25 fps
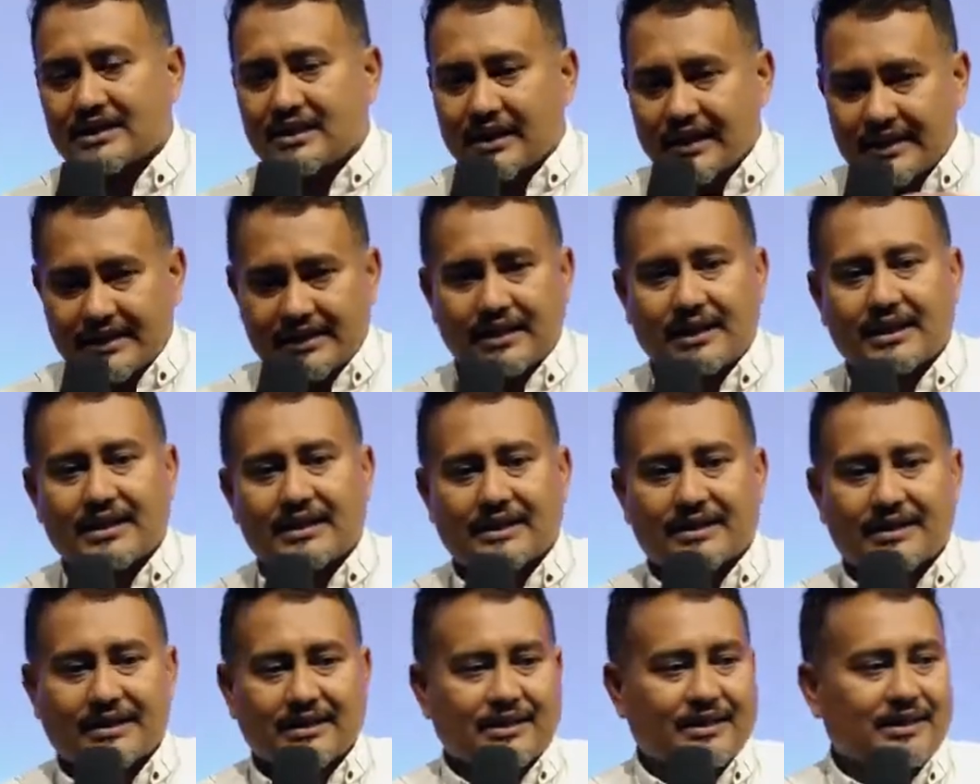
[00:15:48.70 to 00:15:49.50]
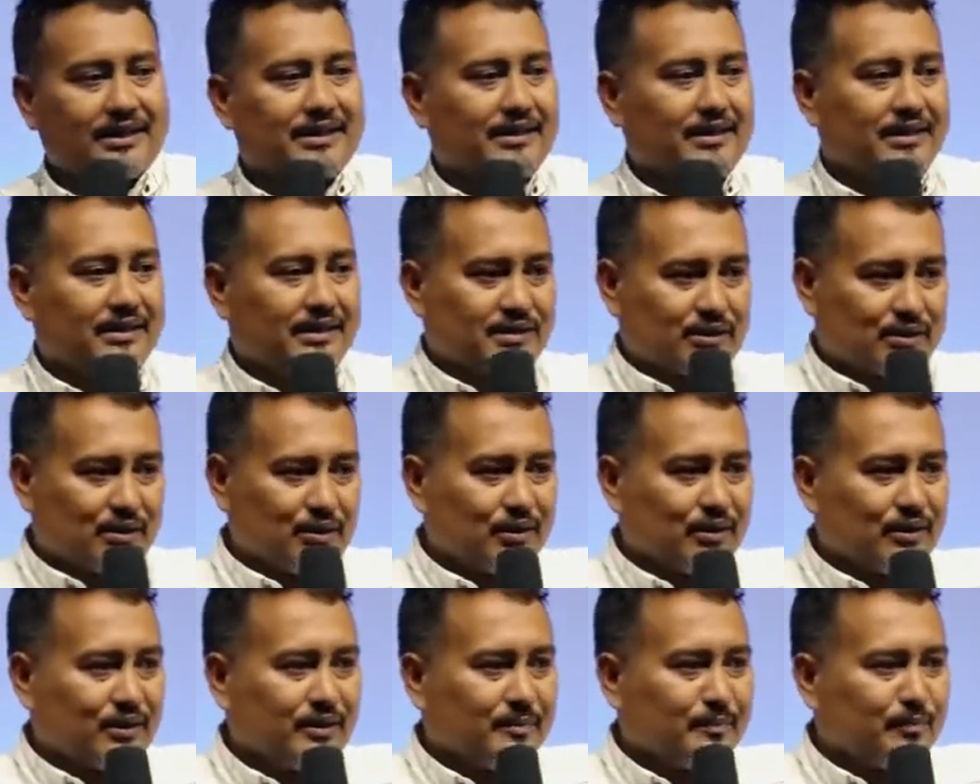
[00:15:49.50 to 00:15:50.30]
Daughter,
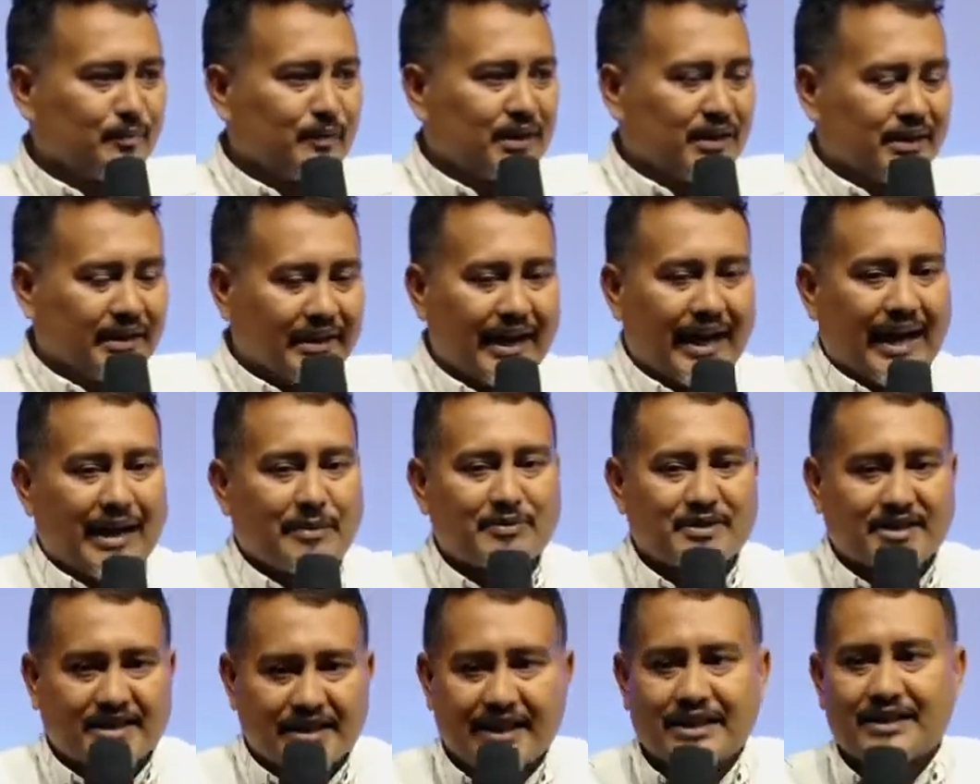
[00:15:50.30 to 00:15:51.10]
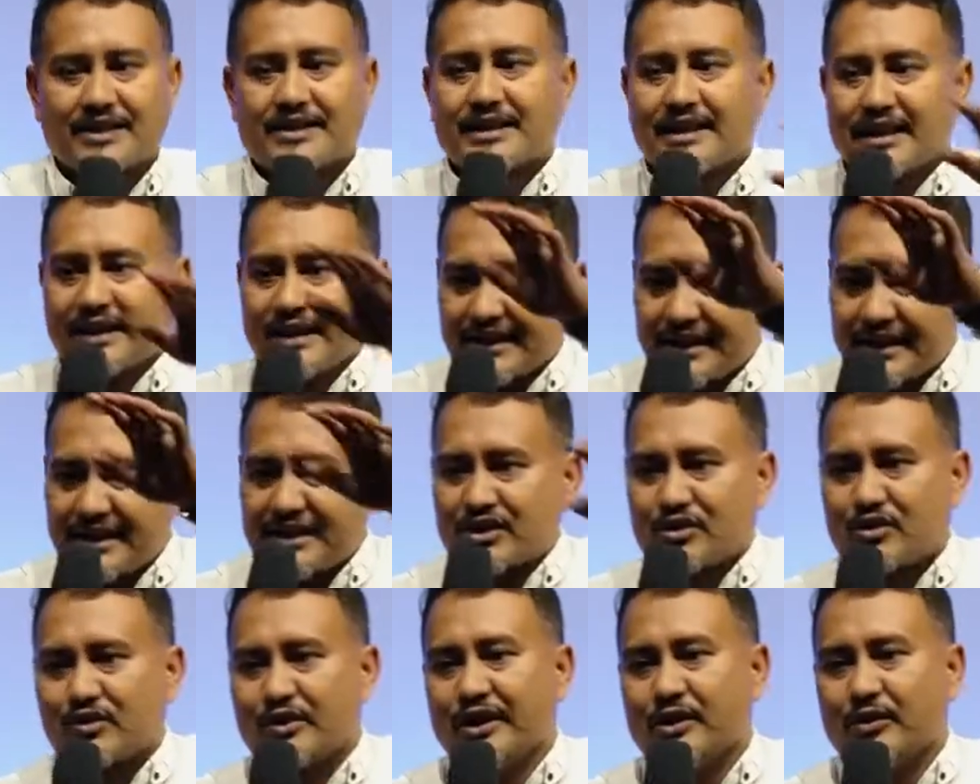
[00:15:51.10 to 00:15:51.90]
so they have sent
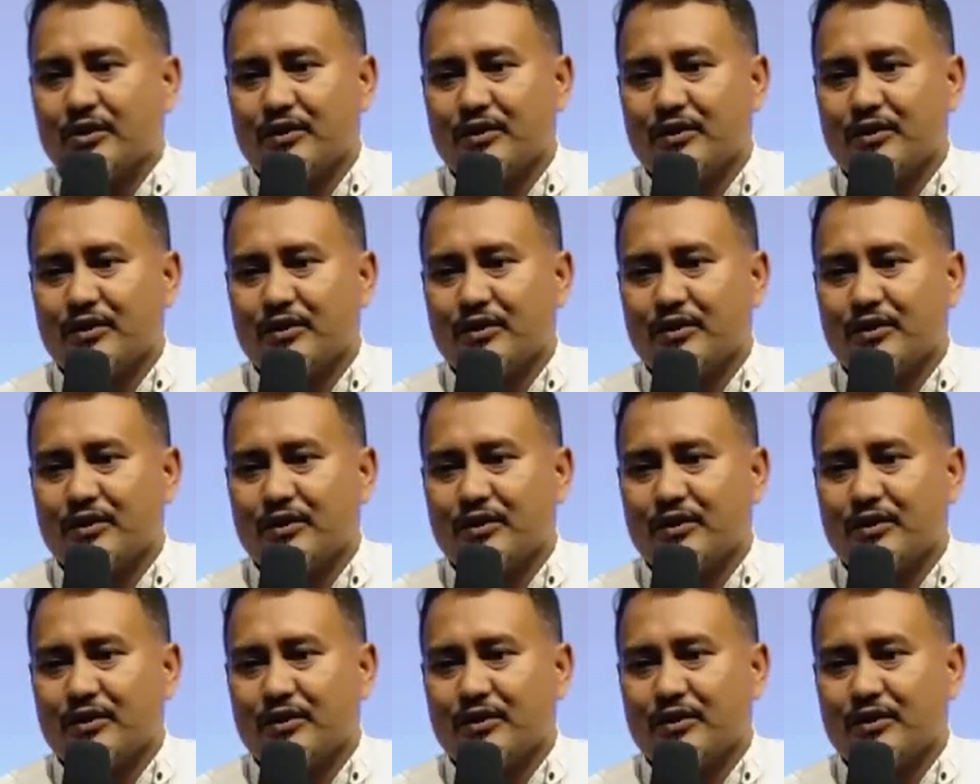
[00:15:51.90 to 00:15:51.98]
greetings to you.